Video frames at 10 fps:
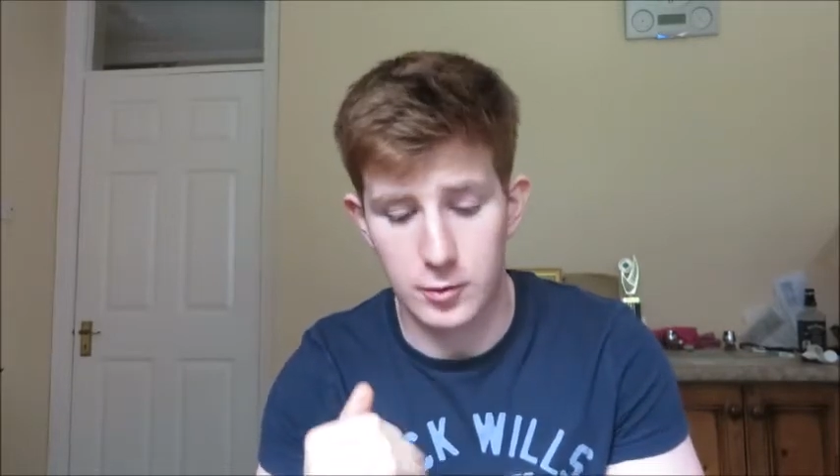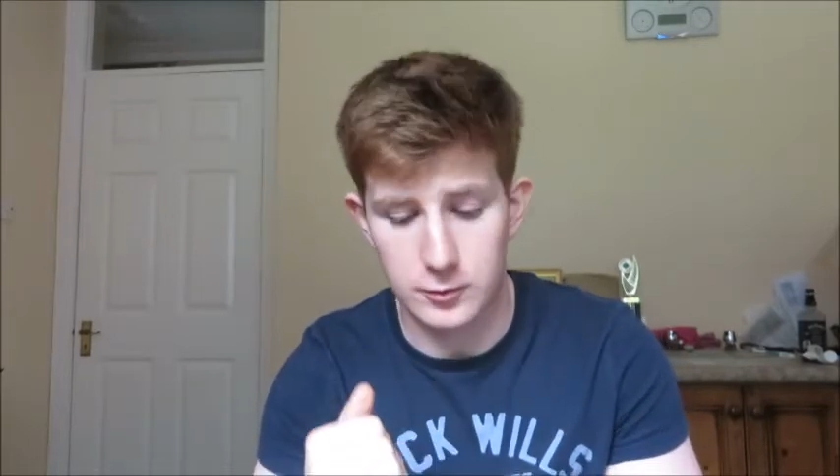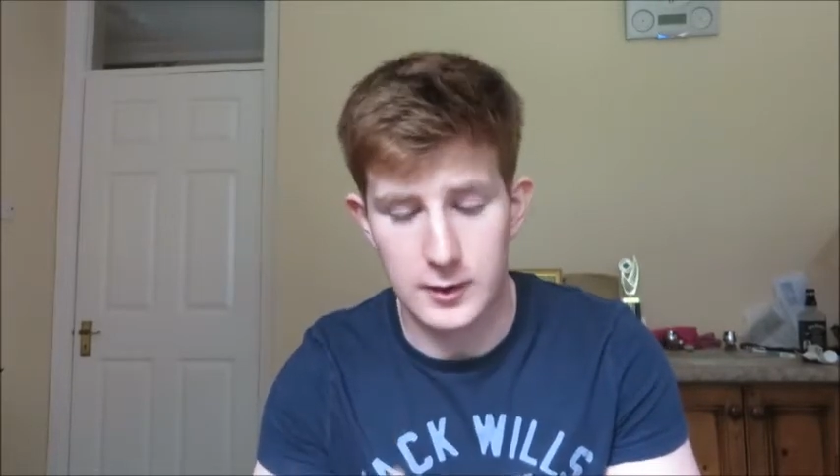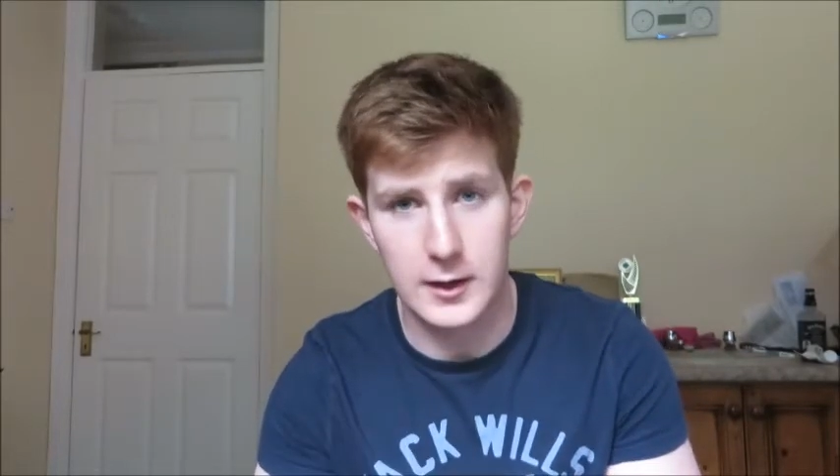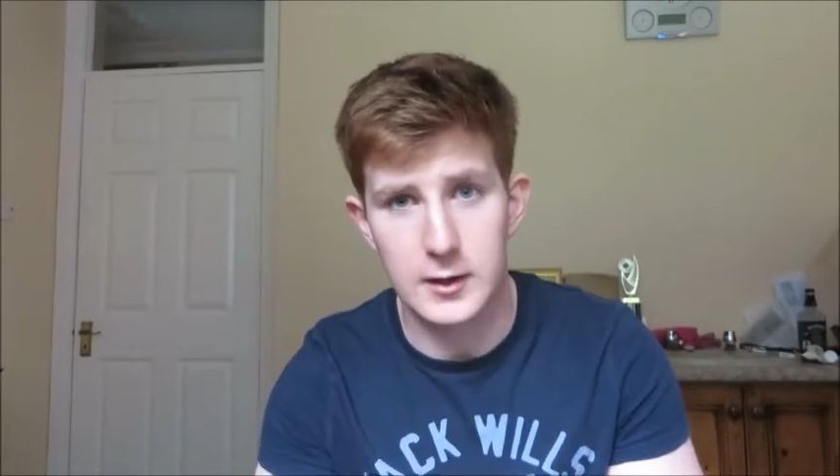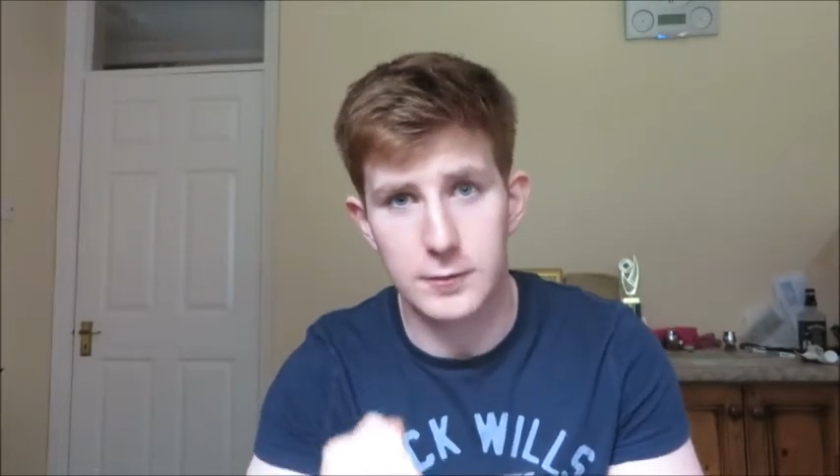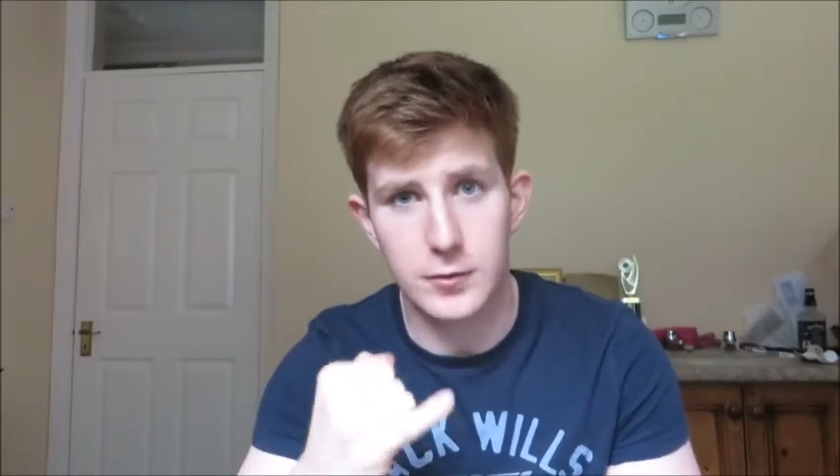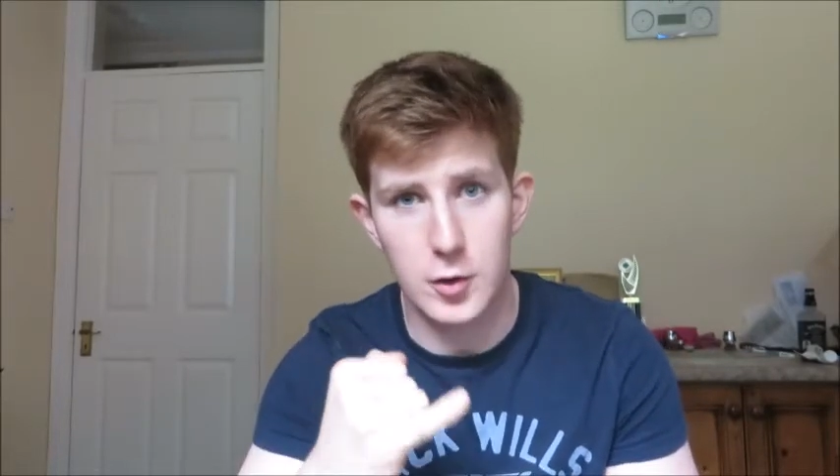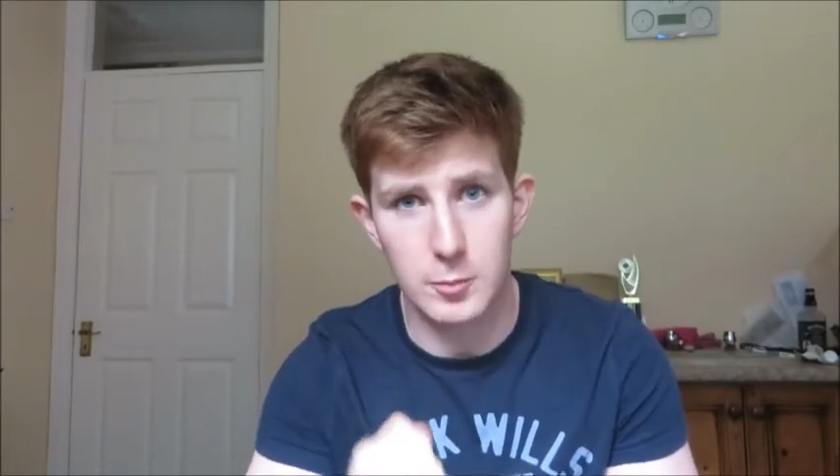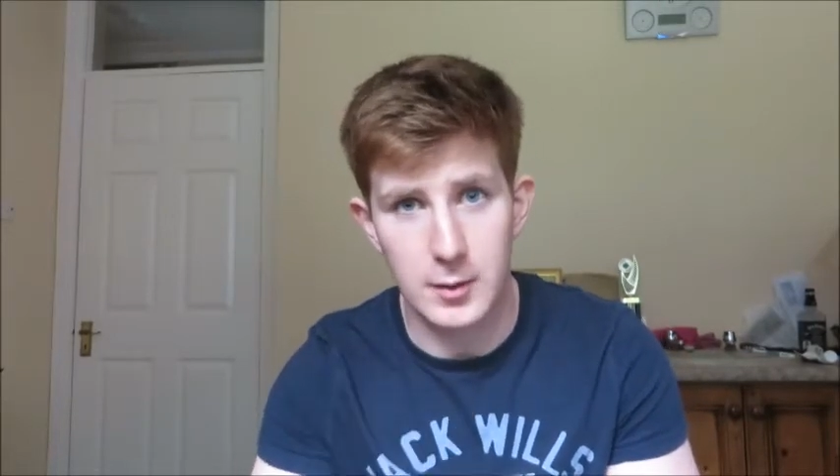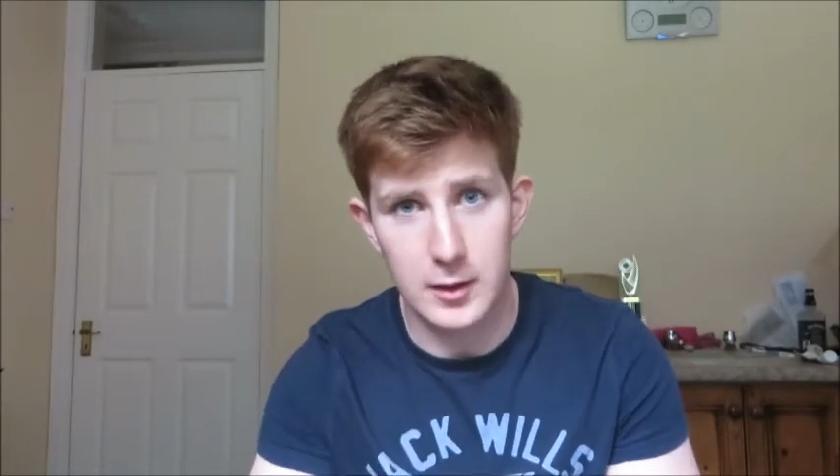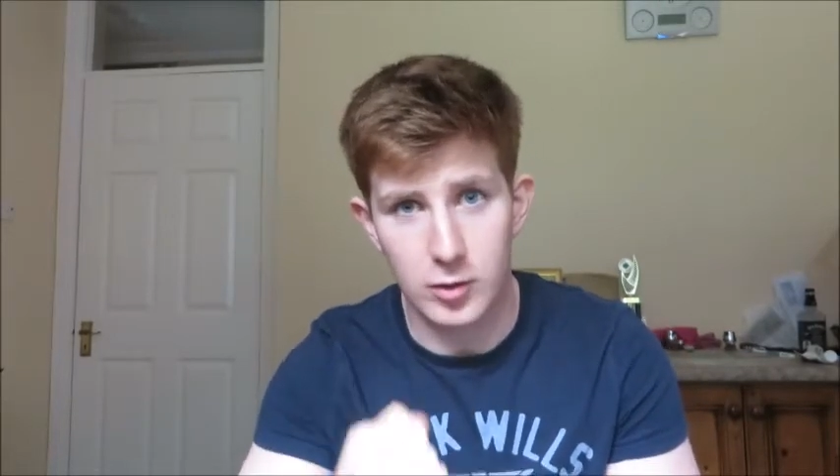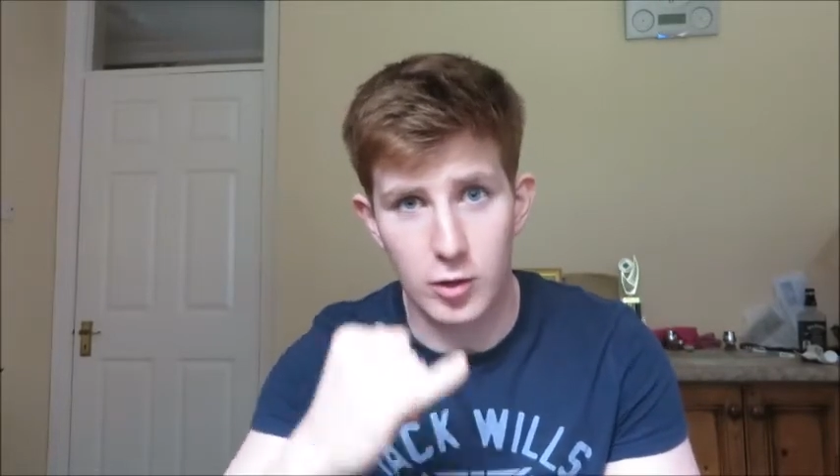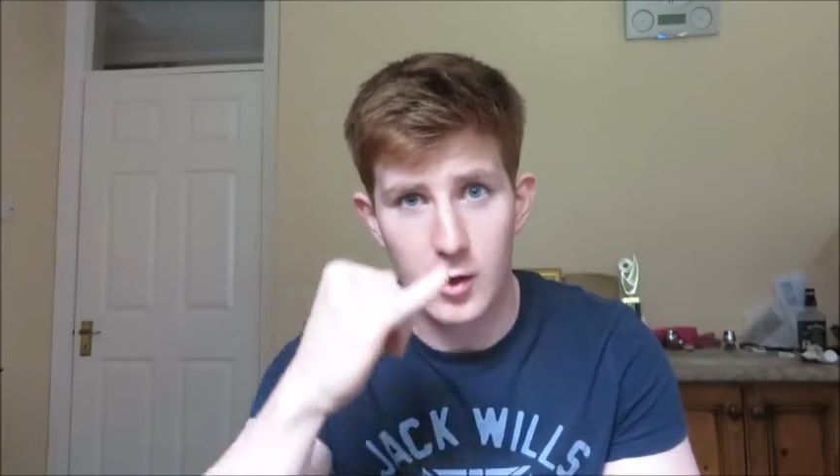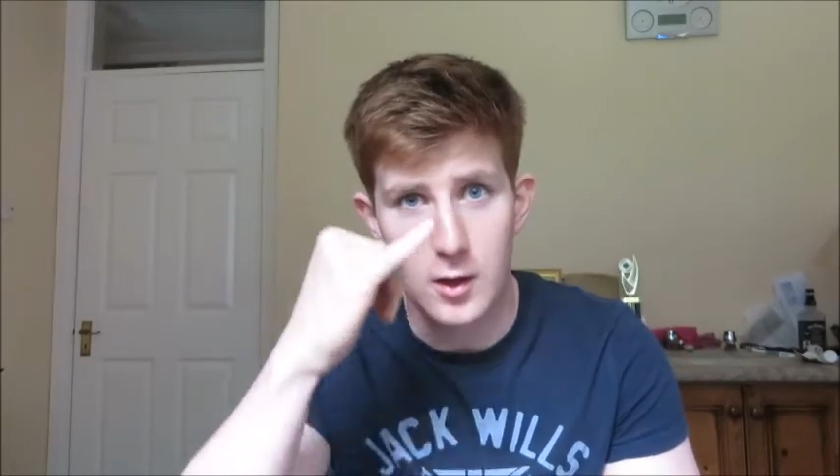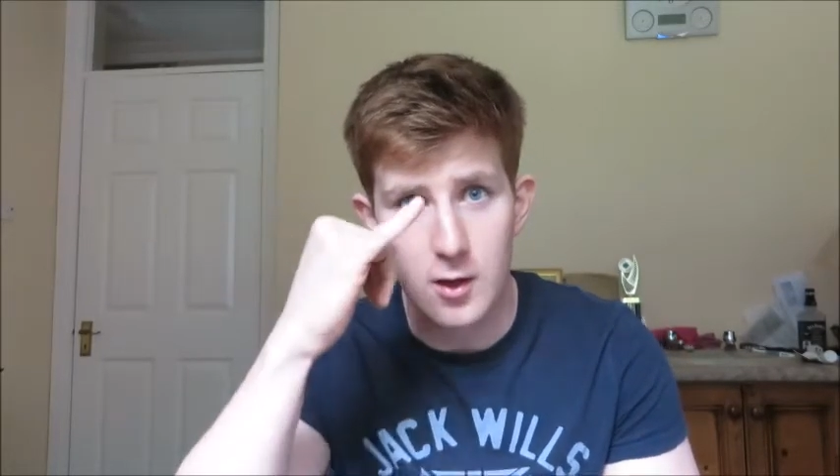your deadlift, your bench,